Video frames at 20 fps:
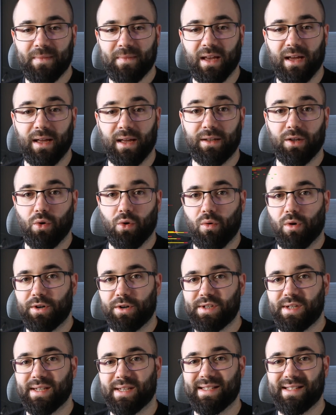The
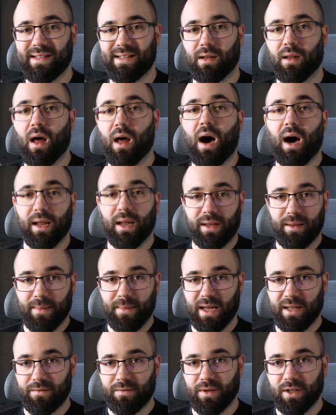course is still
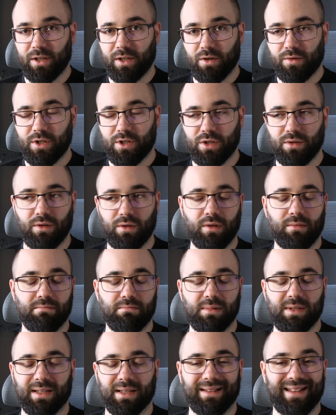on-demand video, so you
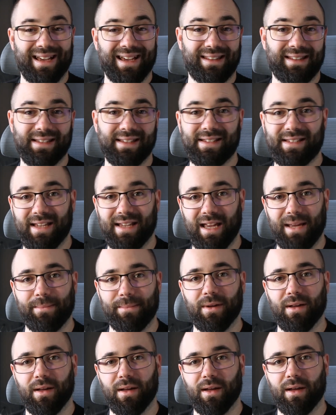still get the
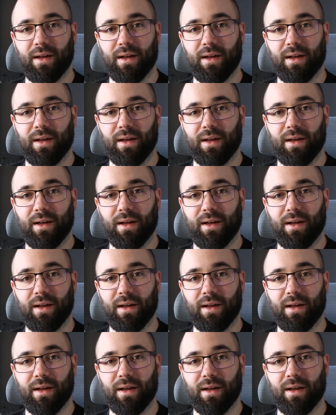same